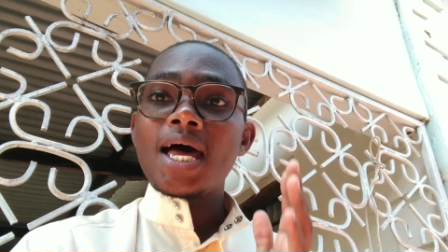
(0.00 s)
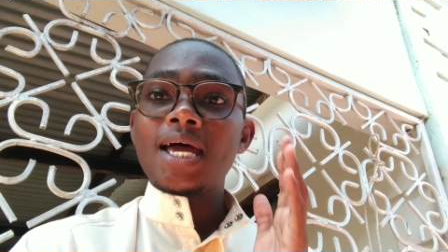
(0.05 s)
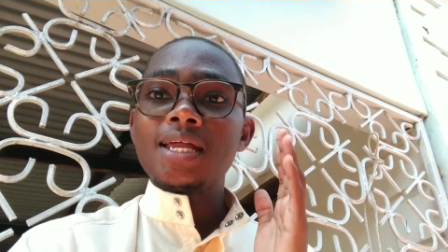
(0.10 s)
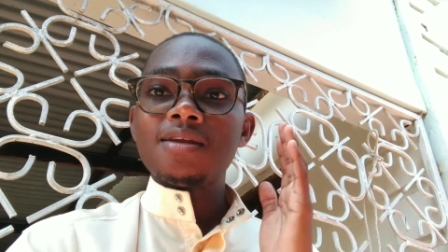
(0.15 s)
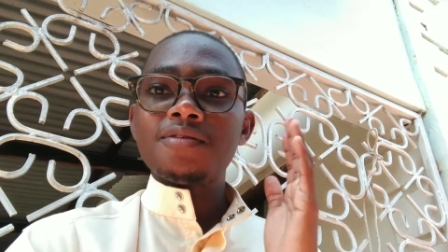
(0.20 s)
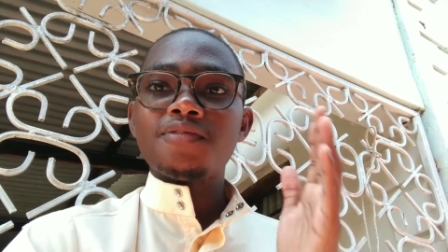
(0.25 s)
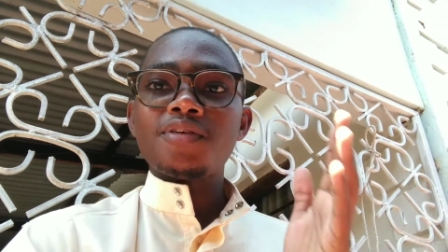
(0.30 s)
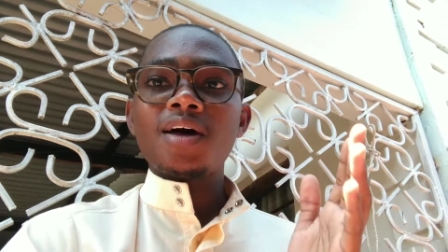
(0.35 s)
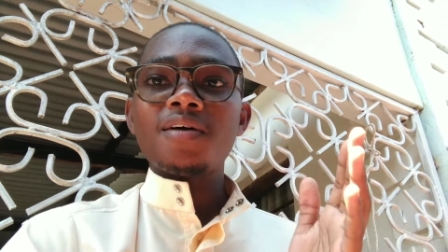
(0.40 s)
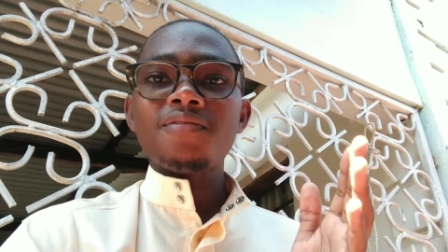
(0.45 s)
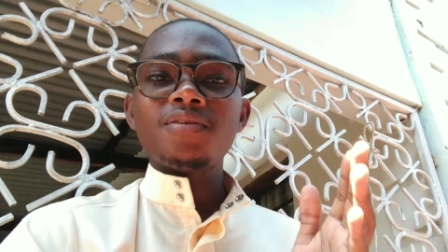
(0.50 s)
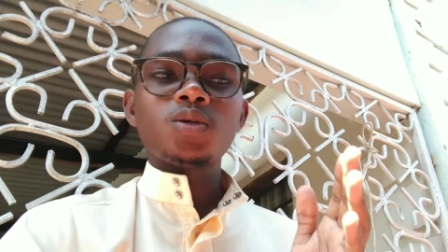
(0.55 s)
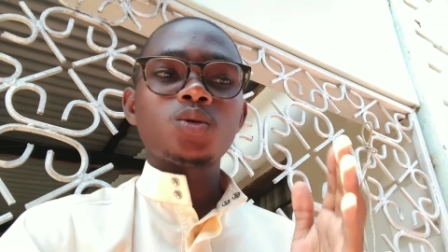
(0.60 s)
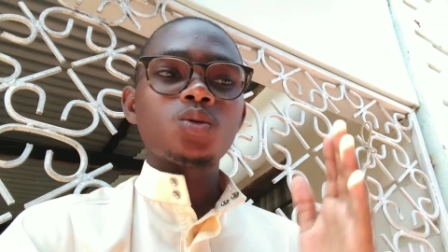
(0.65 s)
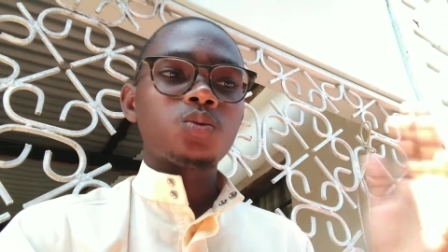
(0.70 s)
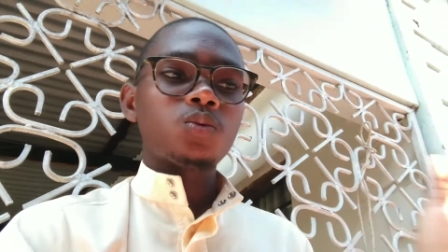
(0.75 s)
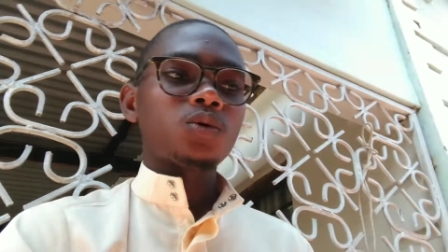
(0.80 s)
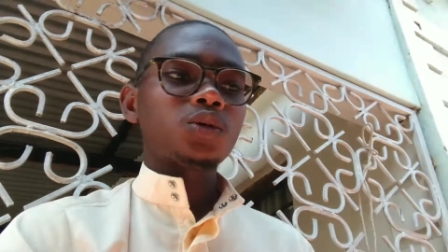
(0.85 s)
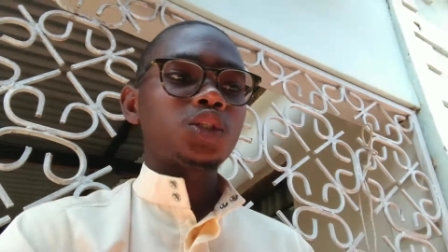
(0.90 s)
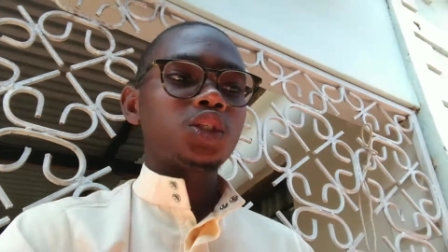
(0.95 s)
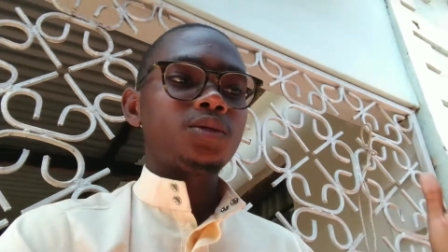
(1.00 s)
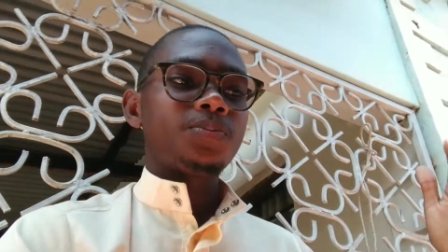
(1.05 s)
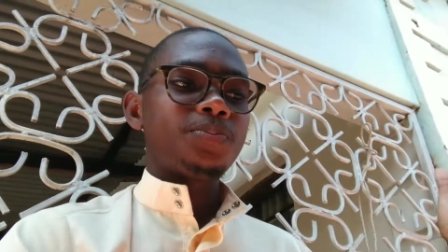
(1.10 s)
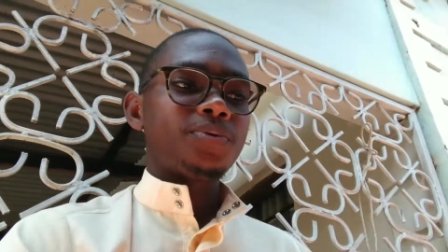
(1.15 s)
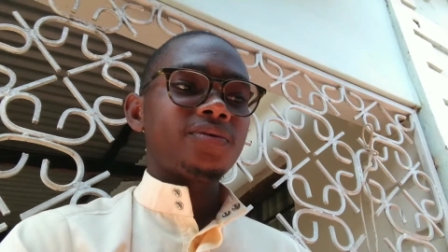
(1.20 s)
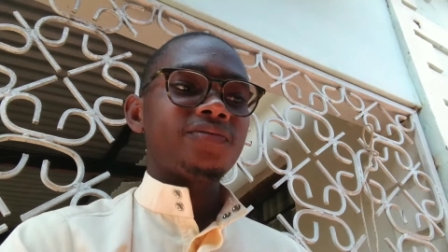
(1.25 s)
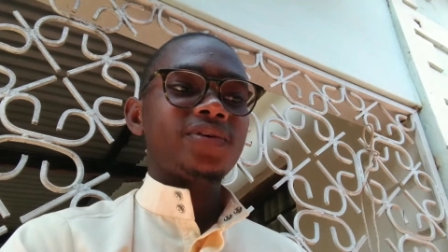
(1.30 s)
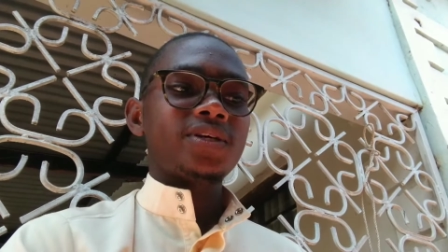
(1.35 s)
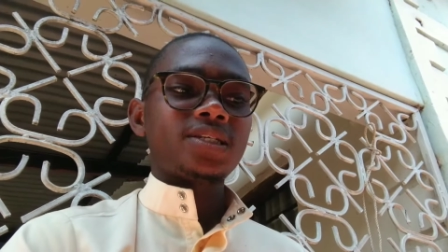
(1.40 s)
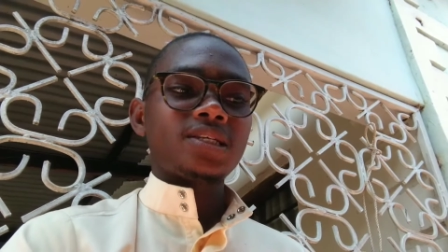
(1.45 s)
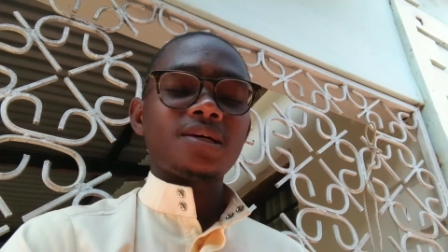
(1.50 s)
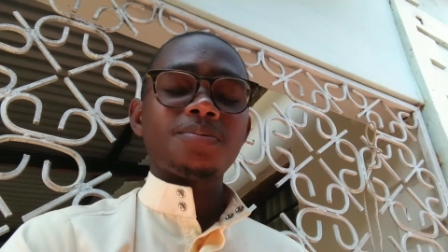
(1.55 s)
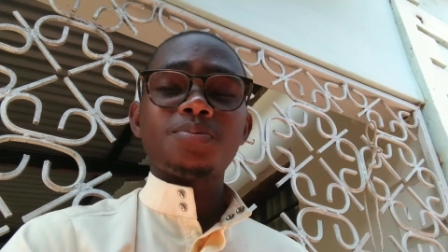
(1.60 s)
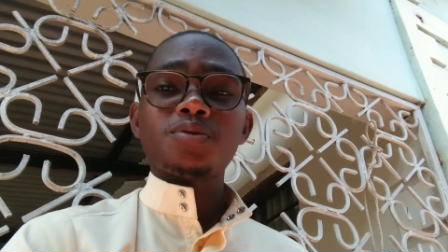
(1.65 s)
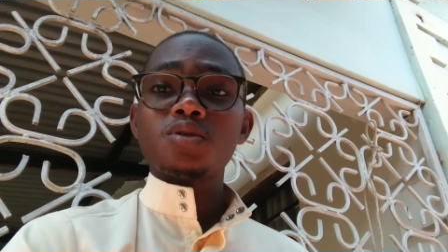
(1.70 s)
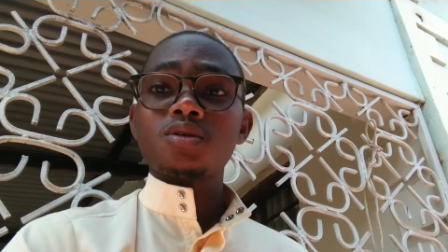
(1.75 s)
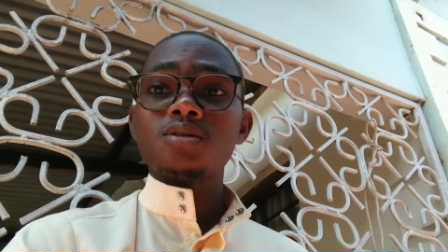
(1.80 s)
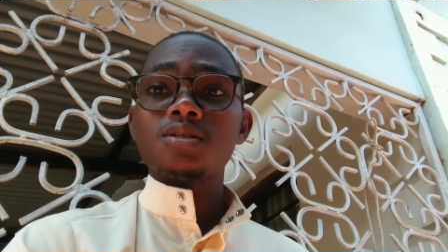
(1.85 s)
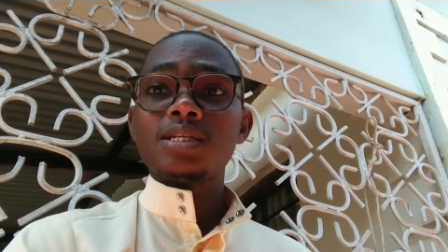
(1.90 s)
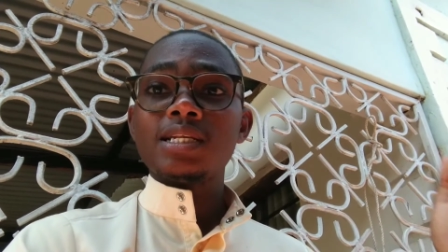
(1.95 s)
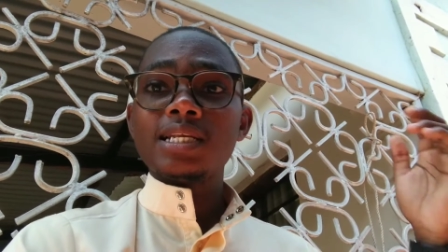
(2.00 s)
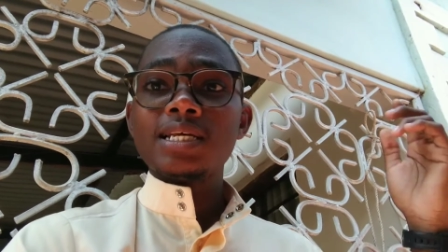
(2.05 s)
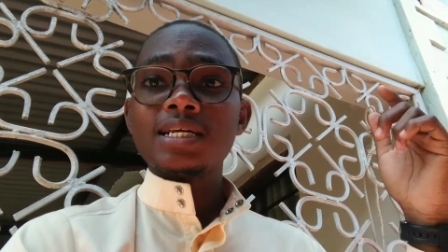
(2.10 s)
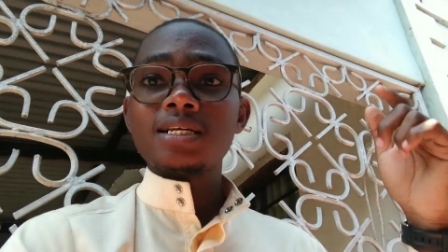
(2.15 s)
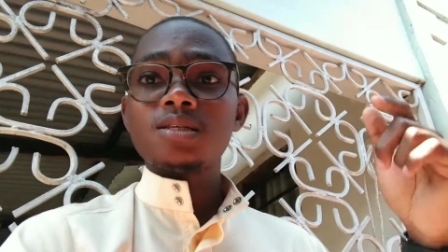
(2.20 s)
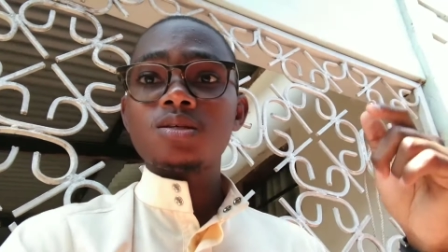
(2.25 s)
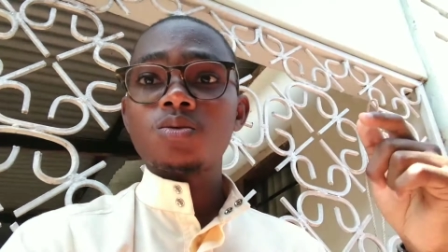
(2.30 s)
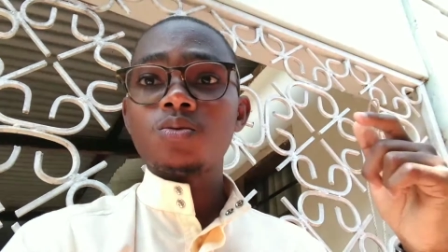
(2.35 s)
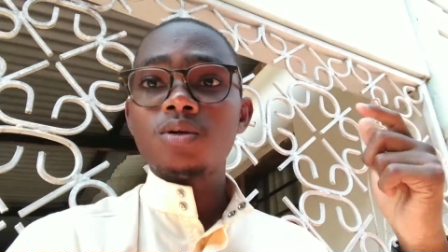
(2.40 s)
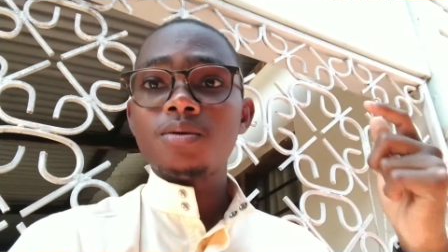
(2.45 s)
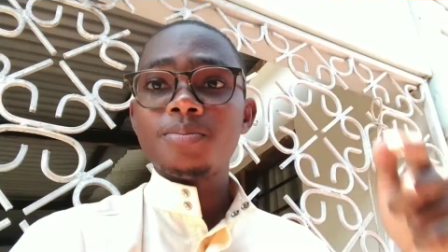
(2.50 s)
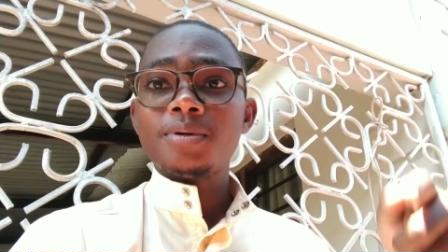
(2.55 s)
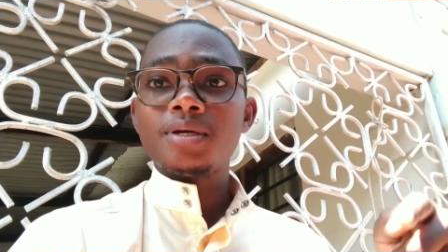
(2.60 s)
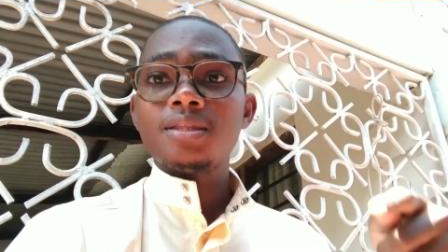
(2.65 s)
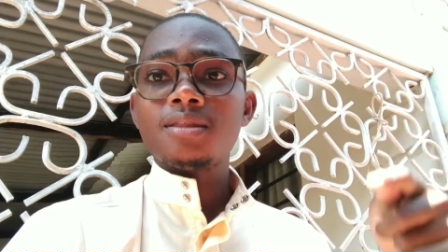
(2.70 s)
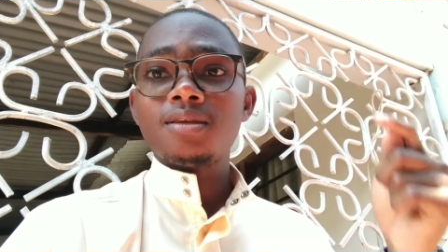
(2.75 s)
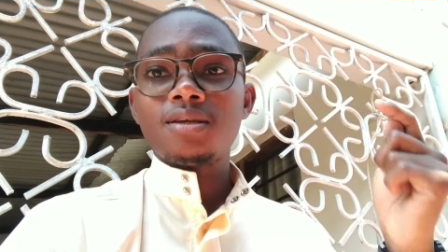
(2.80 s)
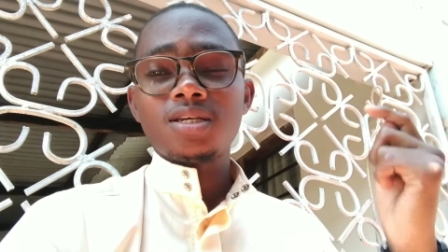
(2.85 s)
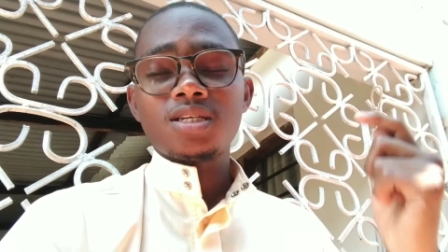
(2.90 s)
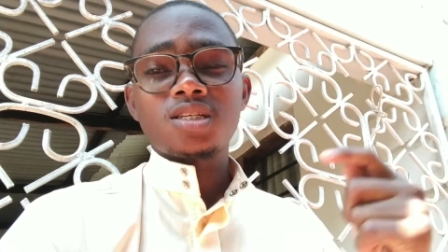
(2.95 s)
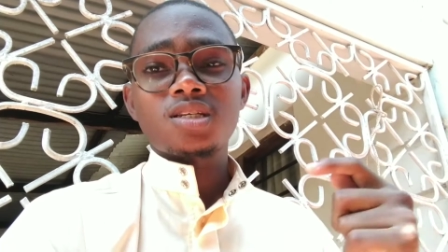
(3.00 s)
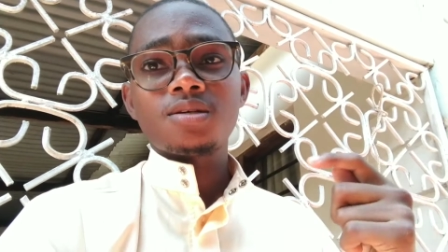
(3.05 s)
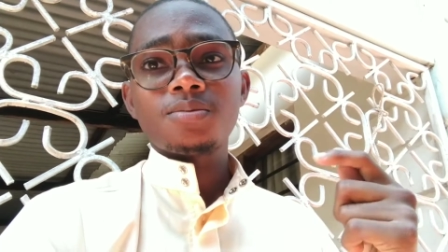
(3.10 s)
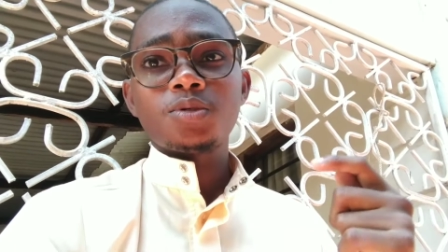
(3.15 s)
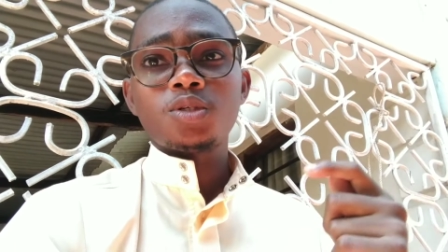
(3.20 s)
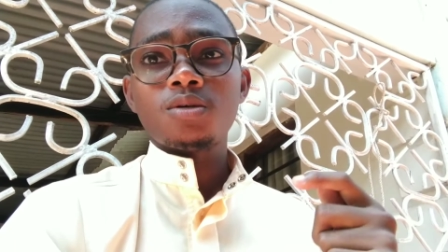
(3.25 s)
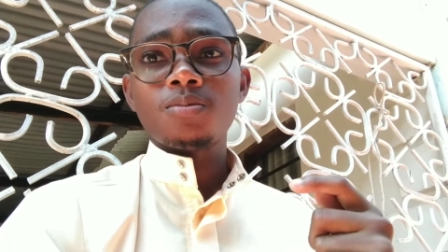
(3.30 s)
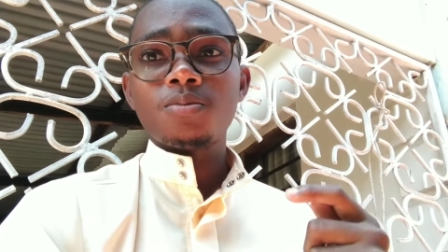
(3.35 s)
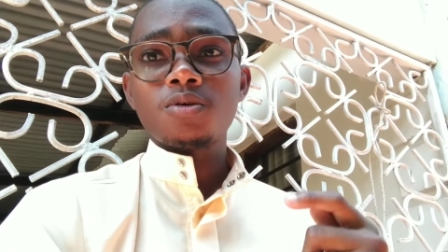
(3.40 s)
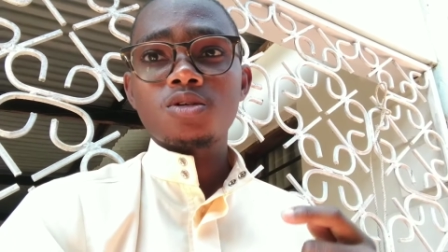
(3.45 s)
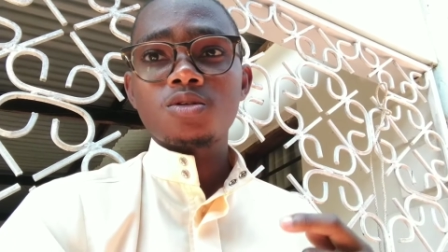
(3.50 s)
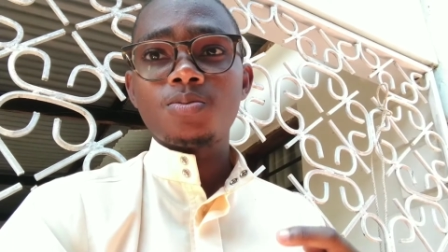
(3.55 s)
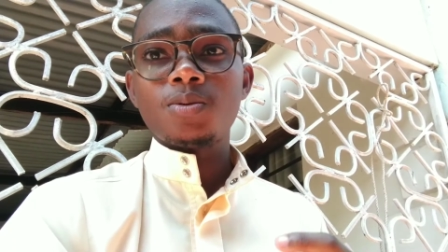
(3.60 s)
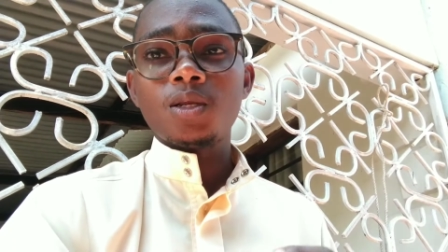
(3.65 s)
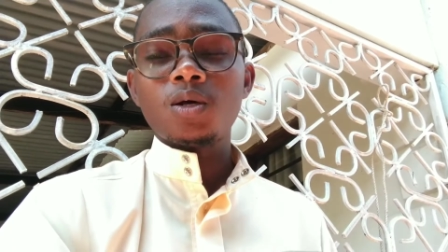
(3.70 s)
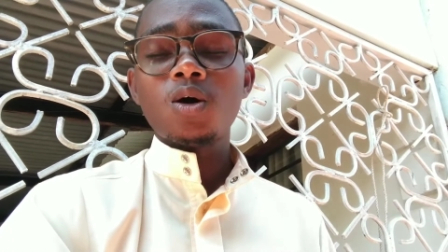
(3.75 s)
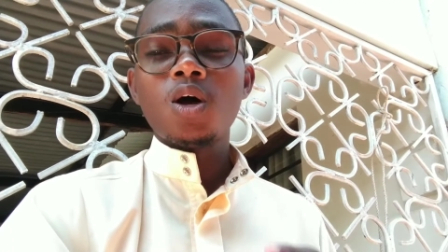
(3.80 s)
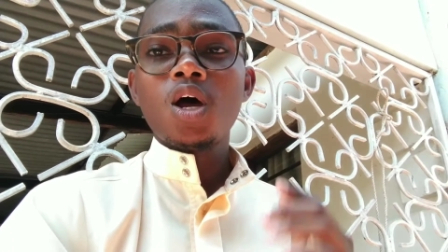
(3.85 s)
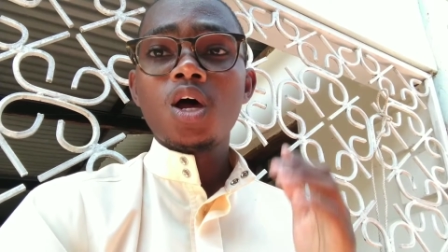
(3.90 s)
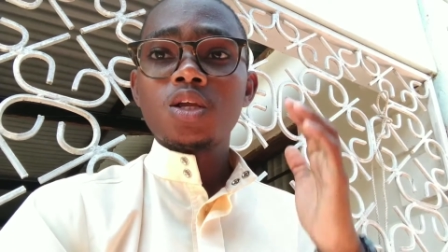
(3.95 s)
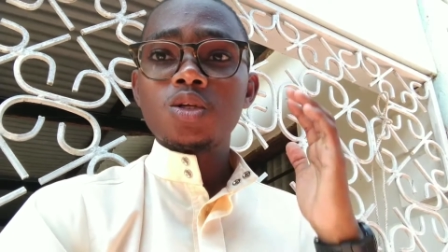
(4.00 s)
and if you haven't watched previous episodes, links will be in the description box below.